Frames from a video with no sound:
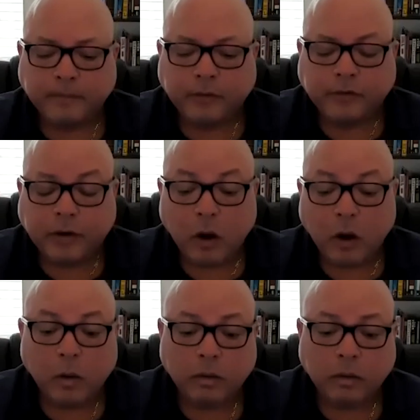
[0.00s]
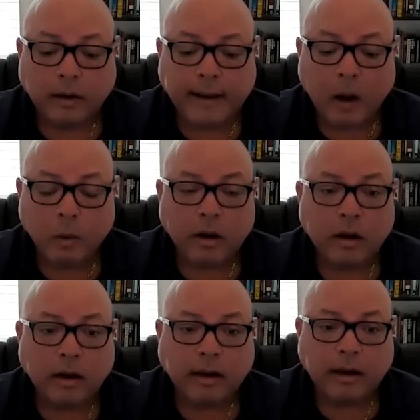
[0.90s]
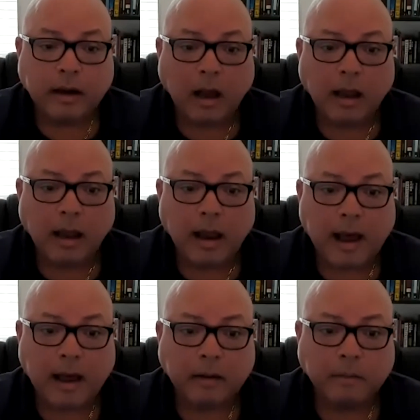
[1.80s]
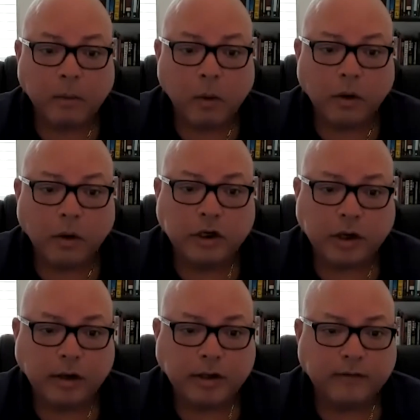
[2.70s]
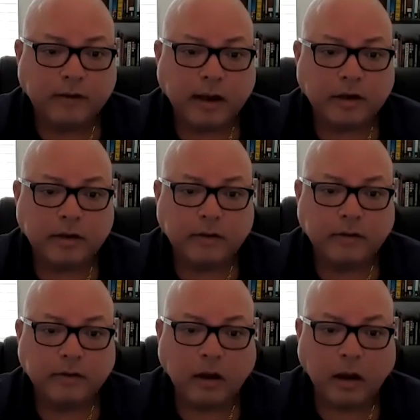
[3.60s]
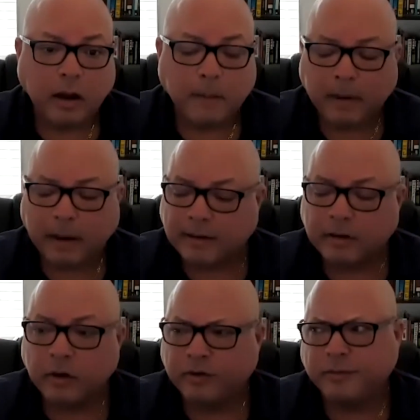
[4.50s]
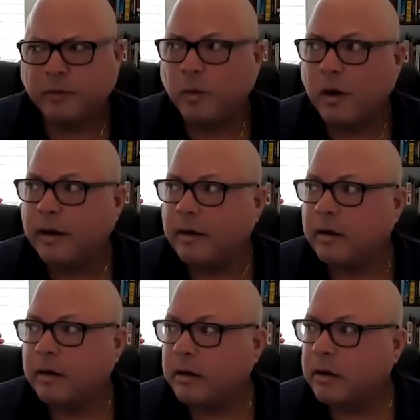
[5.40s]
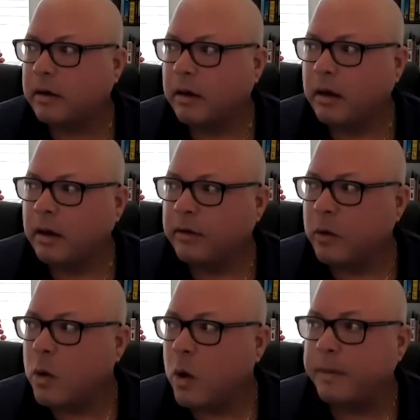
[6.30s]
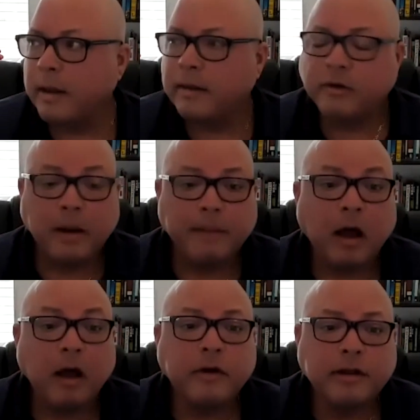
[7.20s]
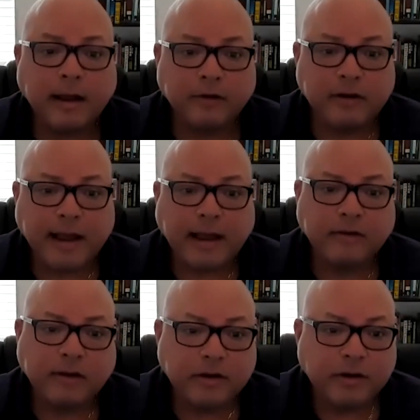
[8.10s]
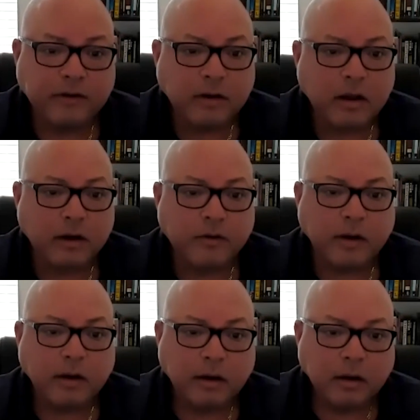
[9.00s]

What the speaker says: So yeah, we're going to need a lot more charging stations. I think there's don't quote me on this, maybe 100,000 gas stations in the country,